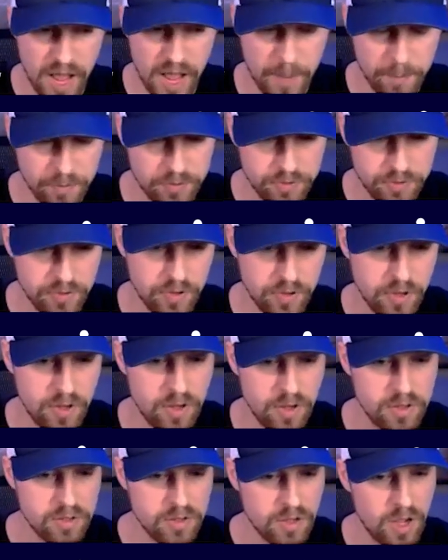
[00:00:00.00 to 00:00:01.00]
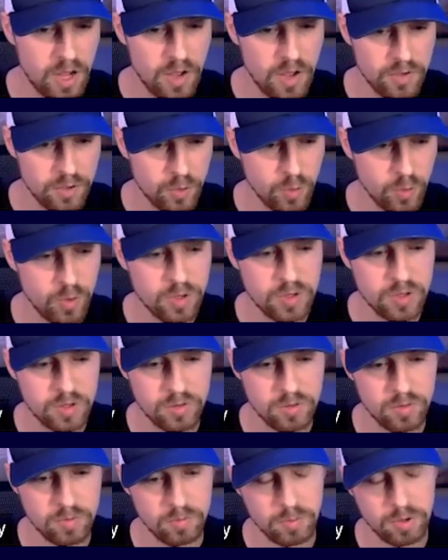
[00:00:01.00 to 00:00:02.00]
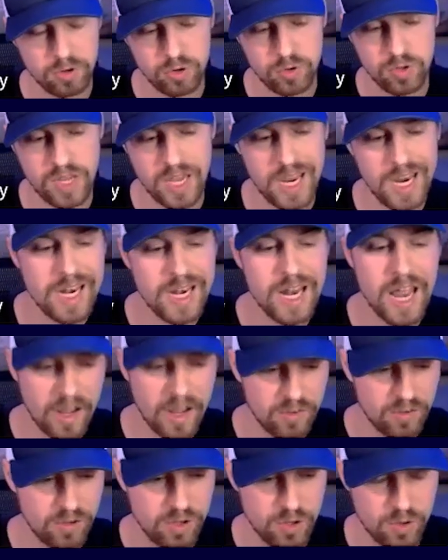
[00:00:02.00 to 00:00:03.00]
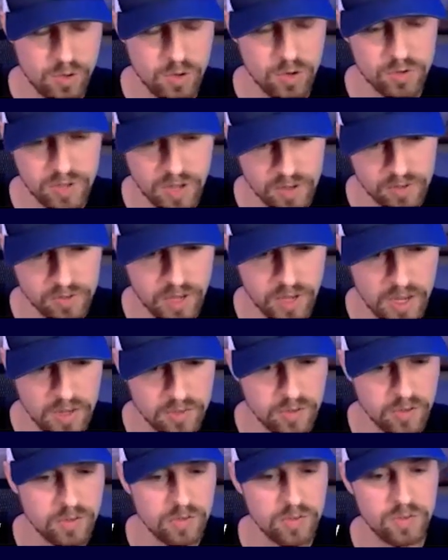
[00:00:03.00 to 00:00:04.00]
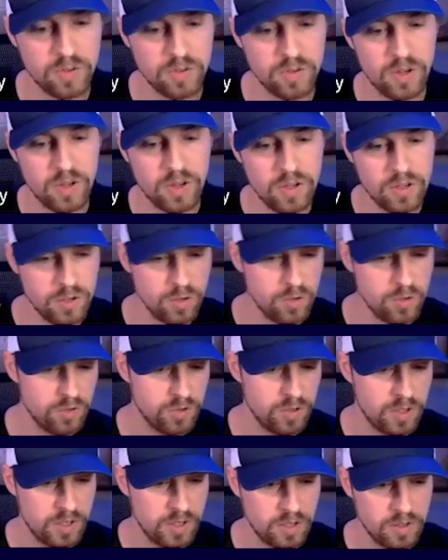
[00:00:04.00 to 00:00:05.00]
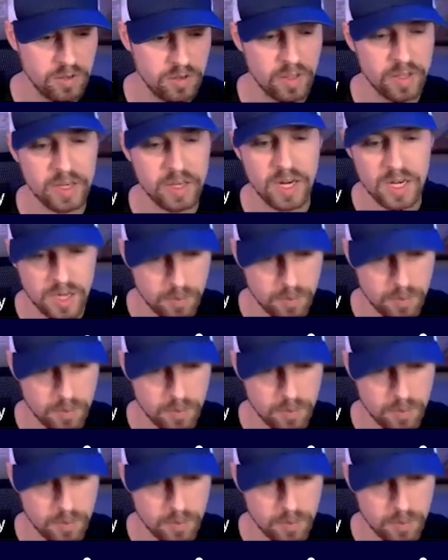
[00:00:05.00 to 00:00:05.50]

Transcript: apps. But you can execute your test cases using like an